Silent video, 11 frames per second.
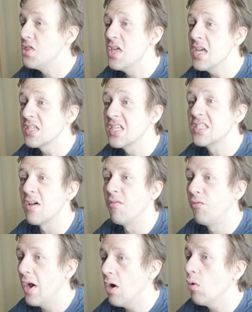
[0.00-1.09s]
This is a
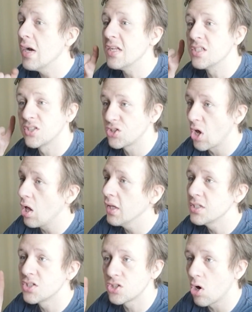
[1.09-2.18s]
very
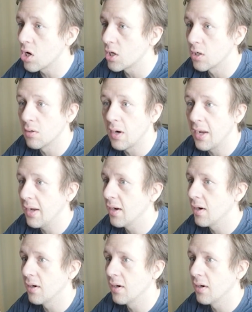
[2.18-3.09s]
solid starter right here.